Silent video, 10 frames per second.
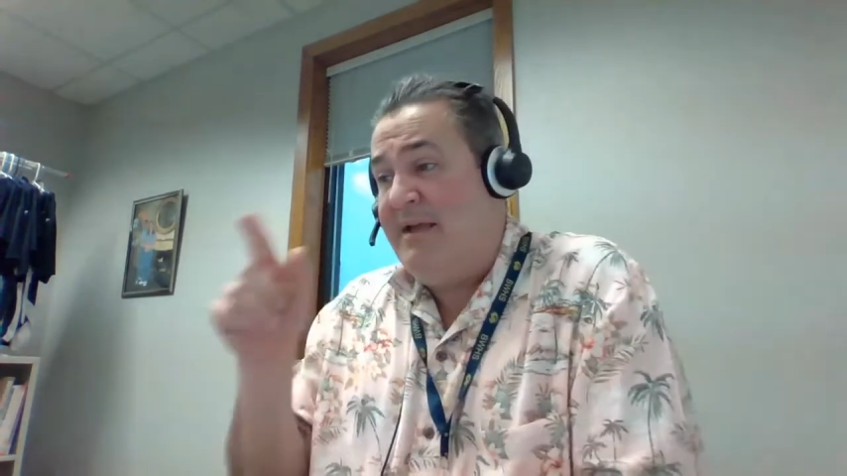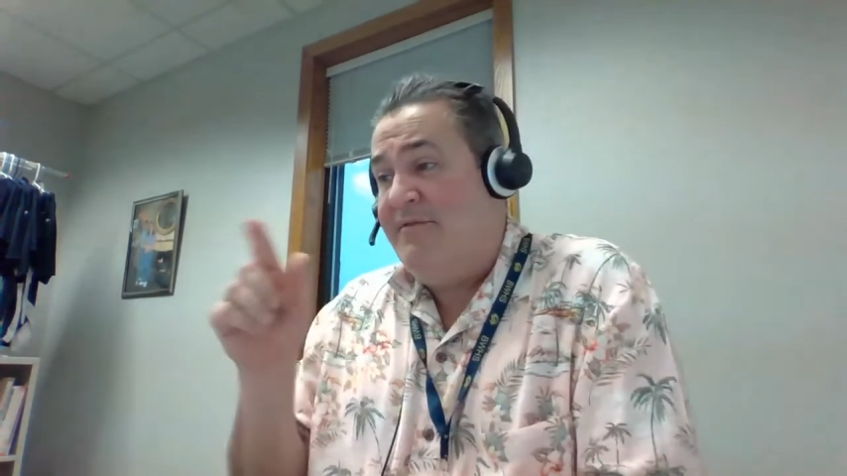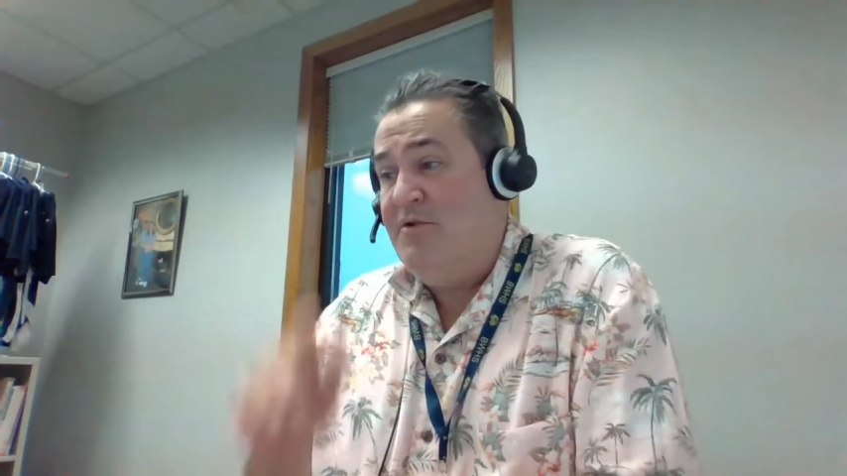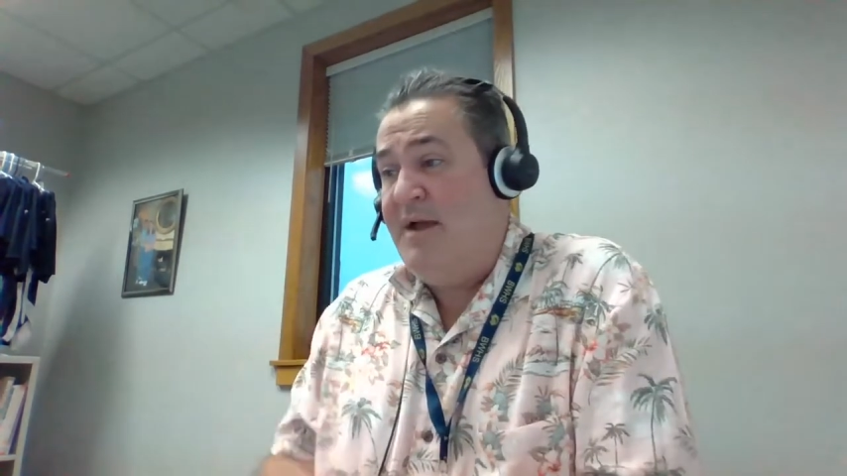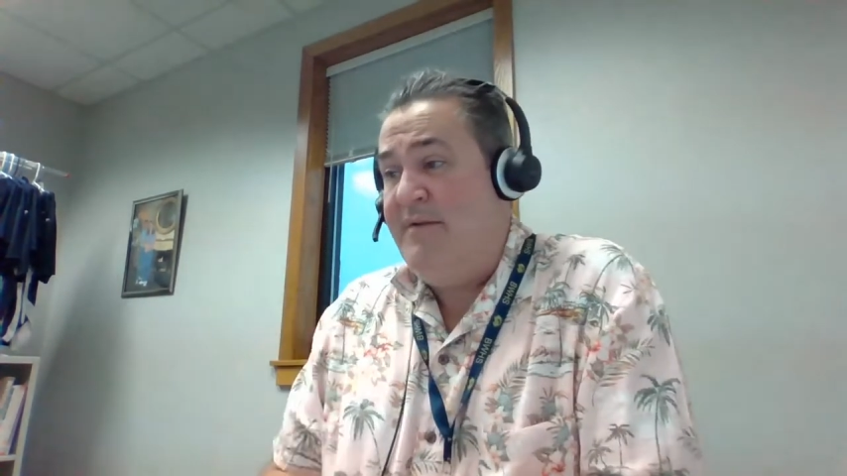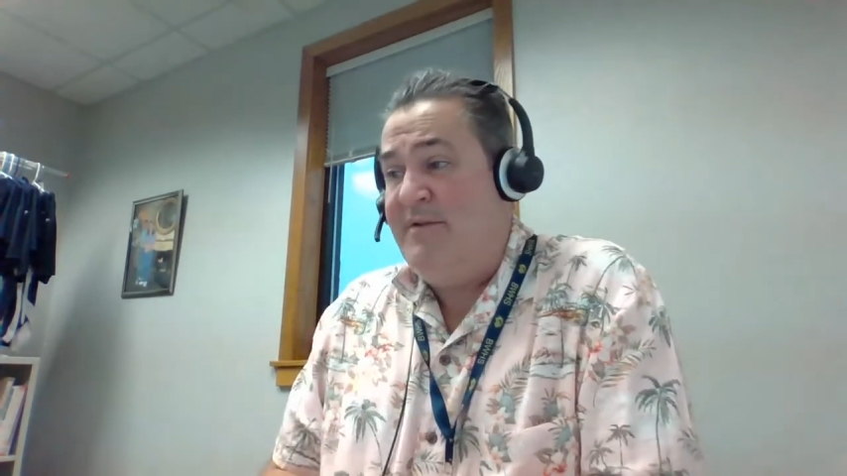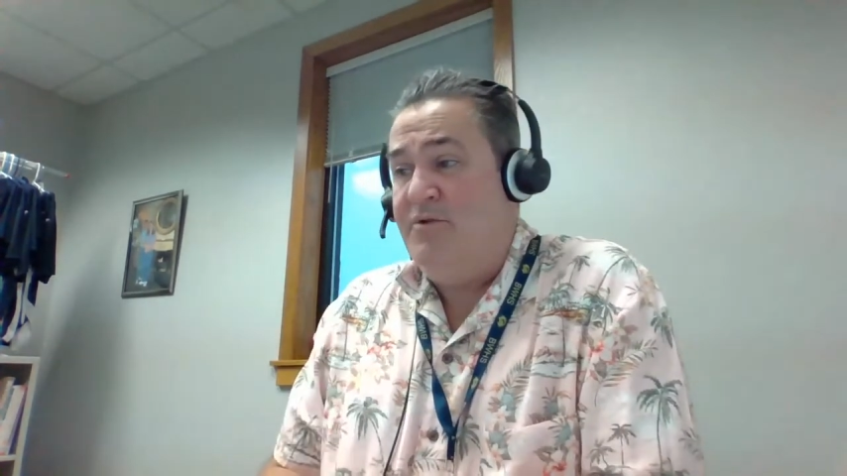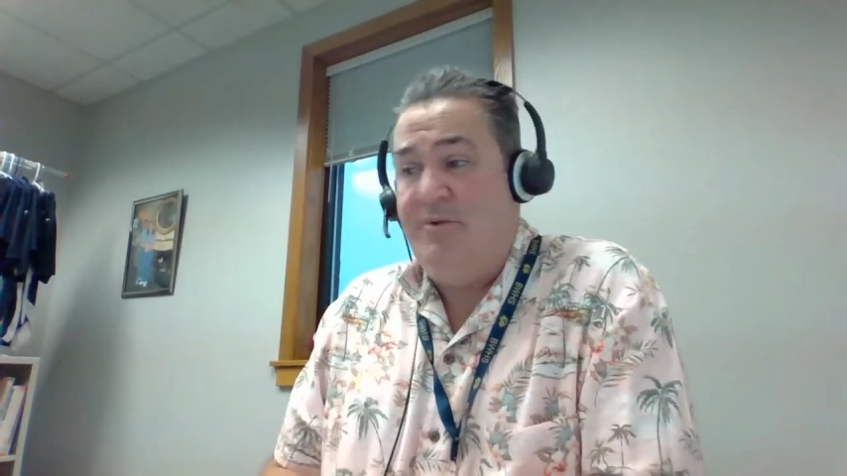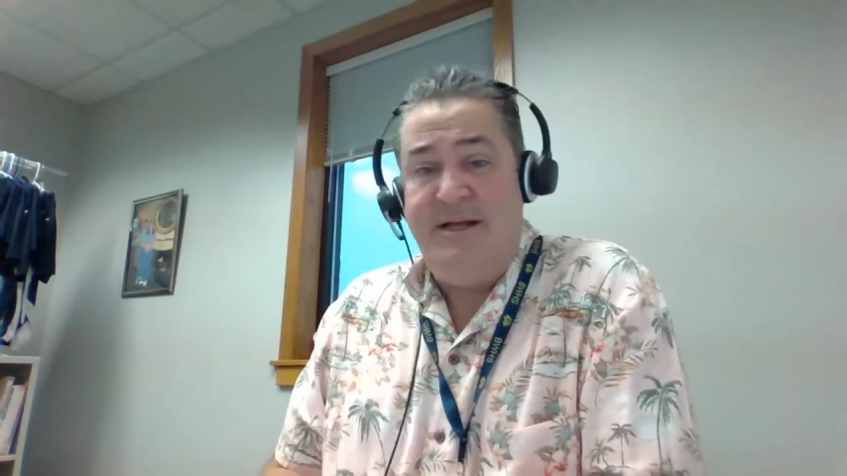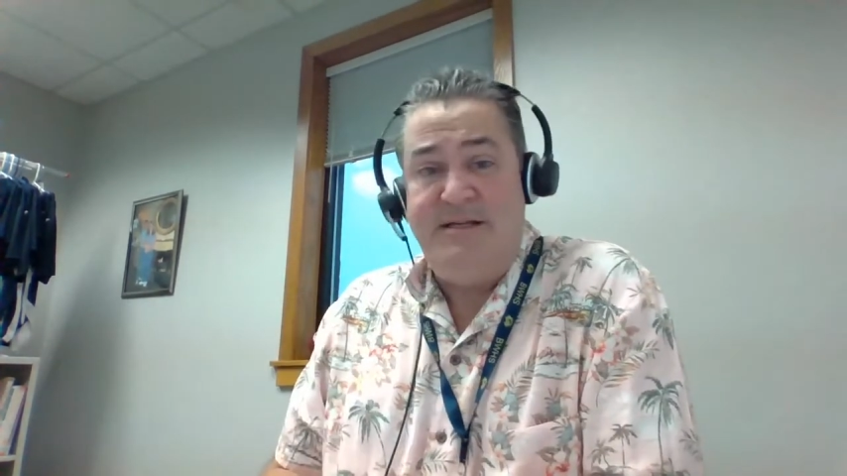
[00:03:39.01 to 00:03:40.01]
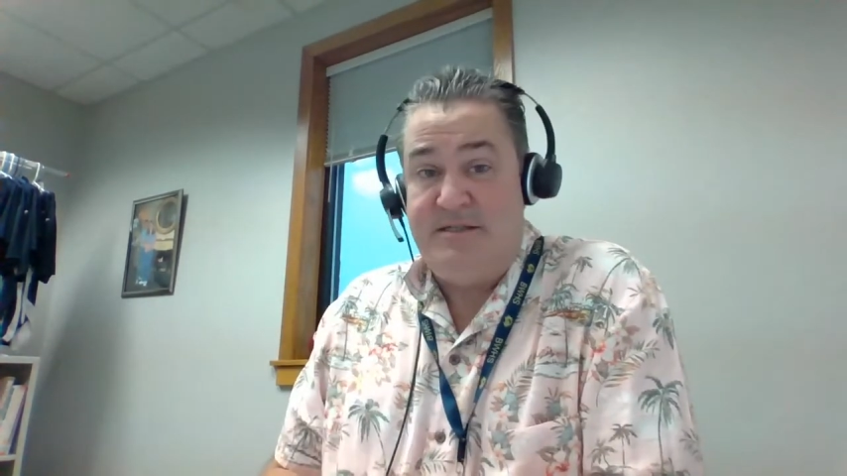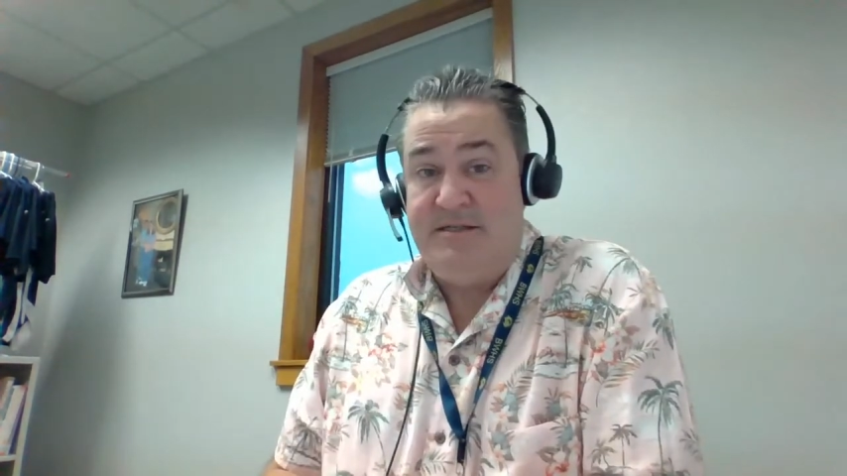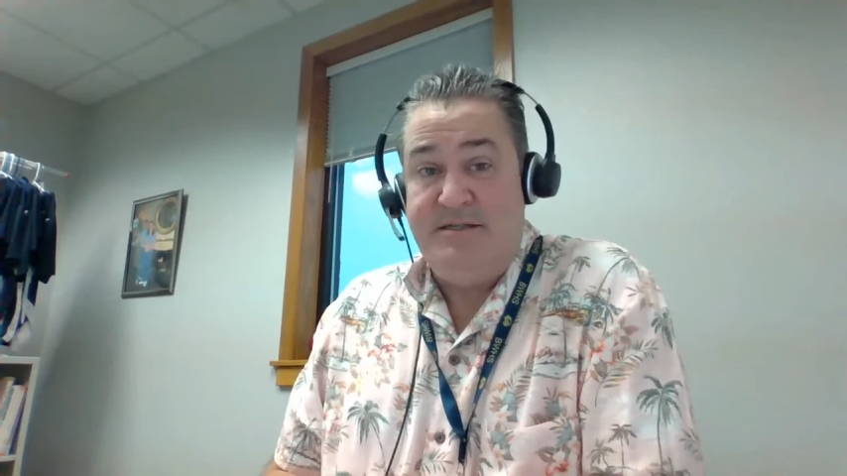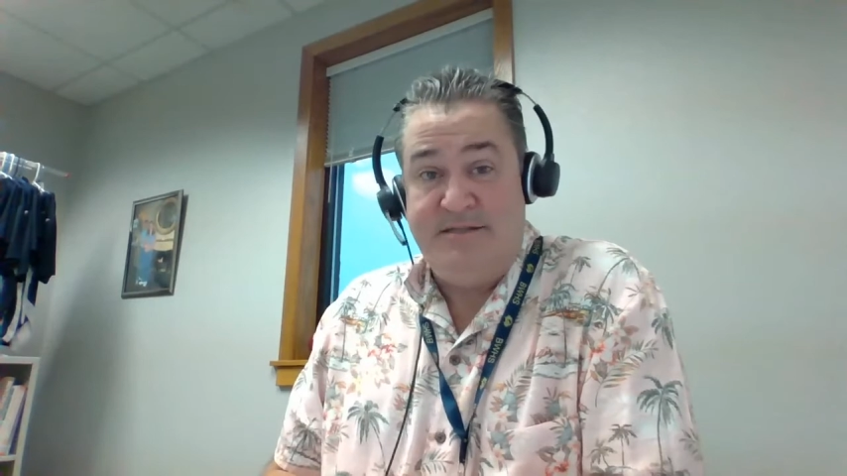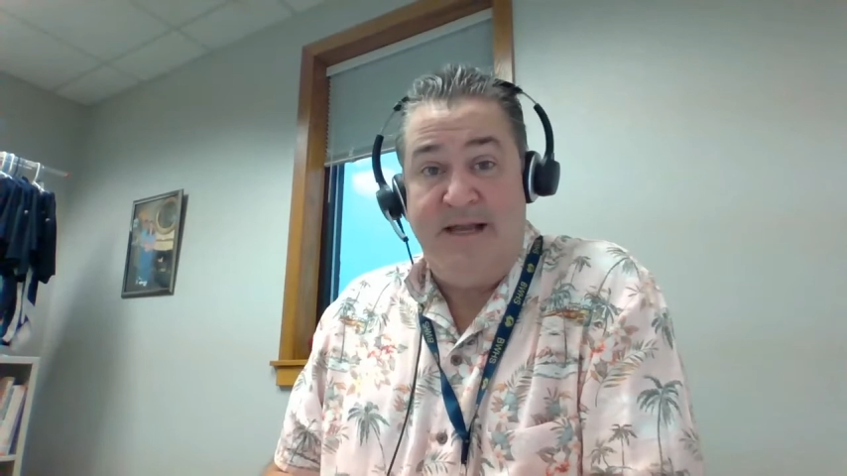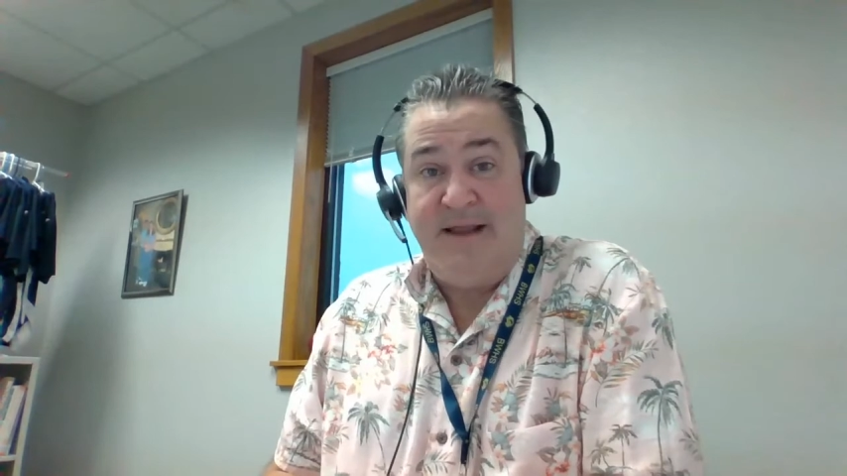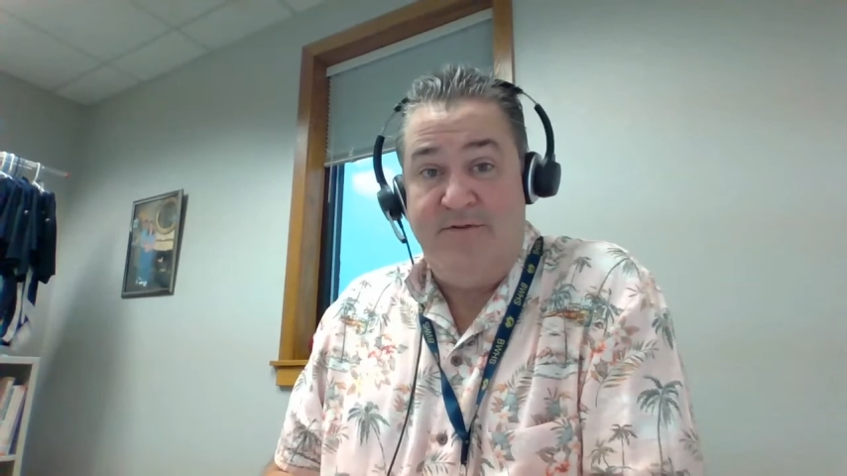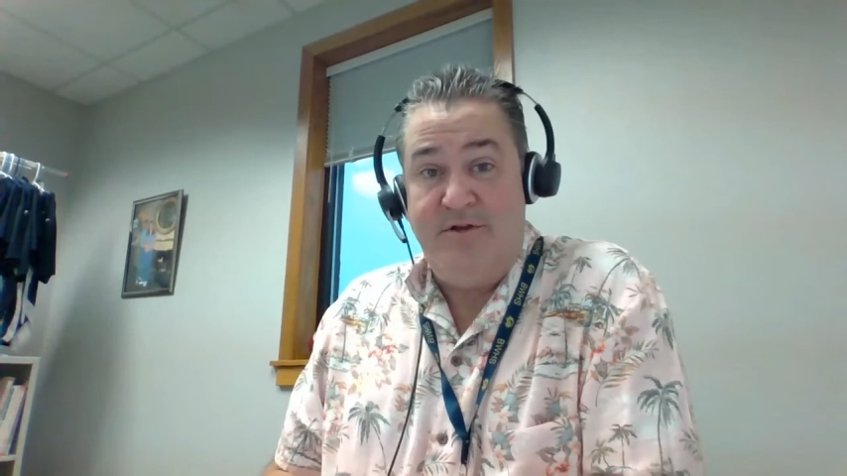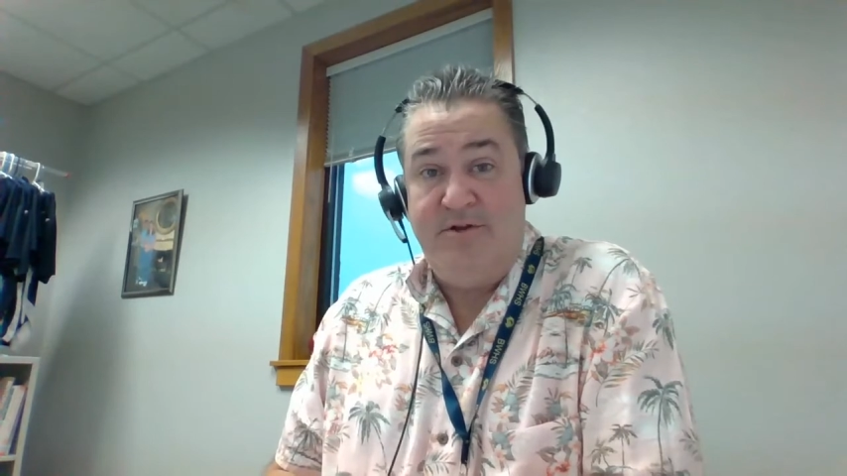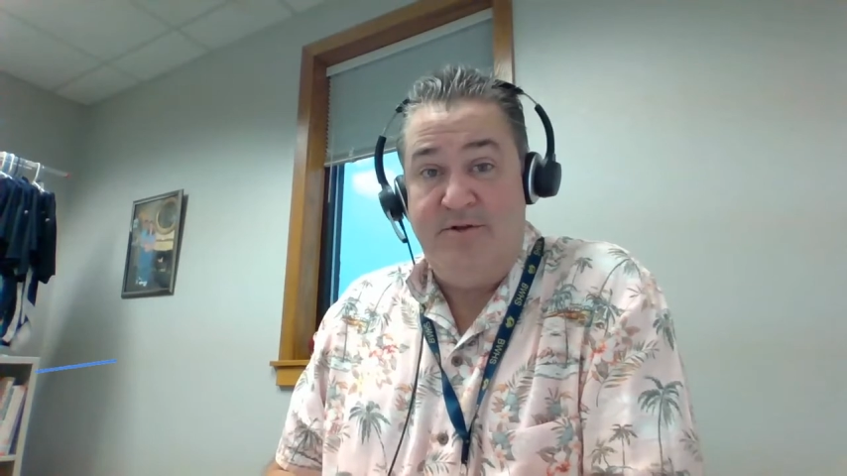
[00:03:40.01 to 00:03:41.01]
If you have a quiz that does not have
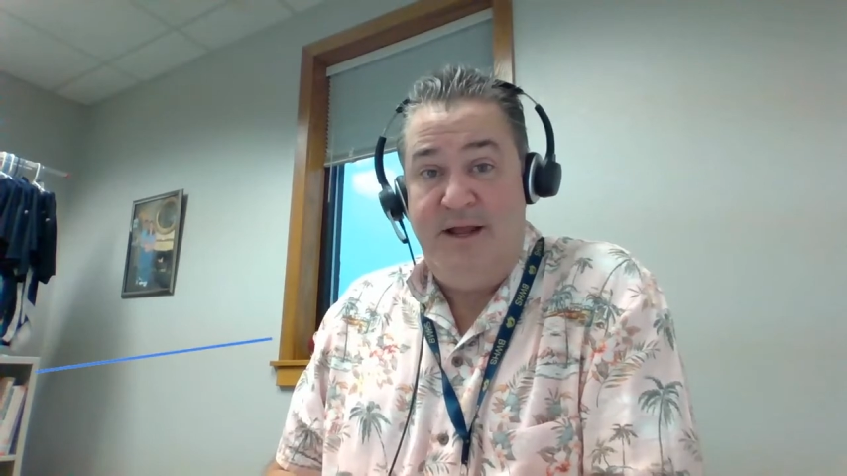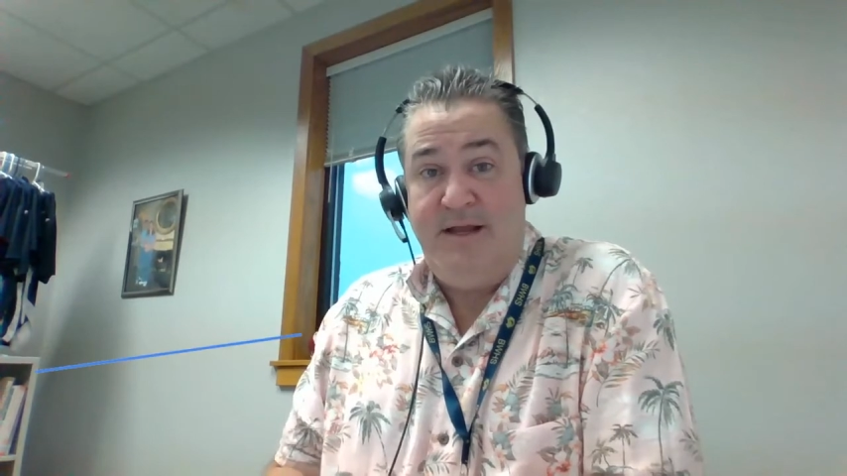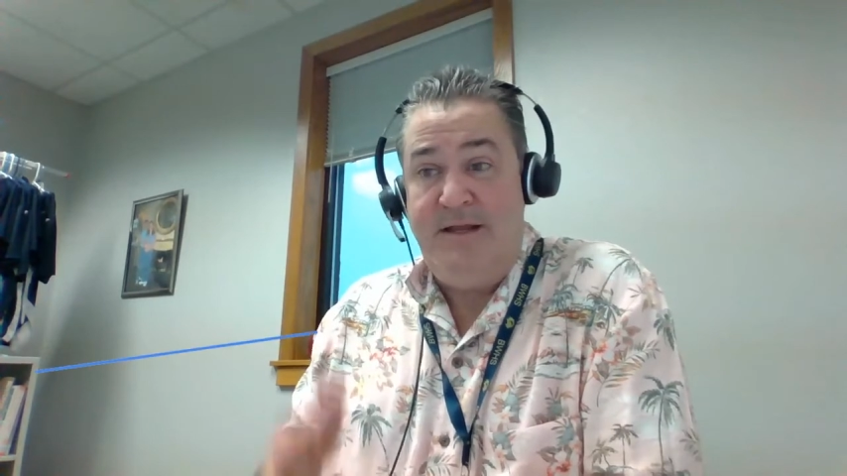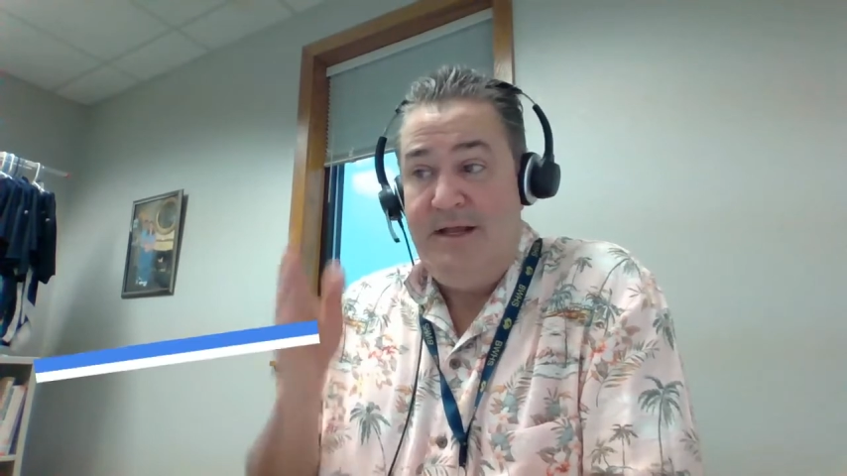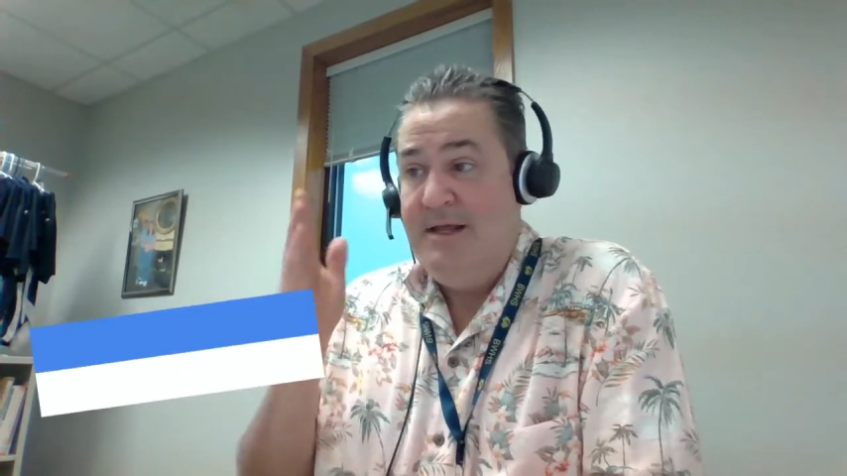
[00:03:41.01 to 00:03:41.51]
a good grade,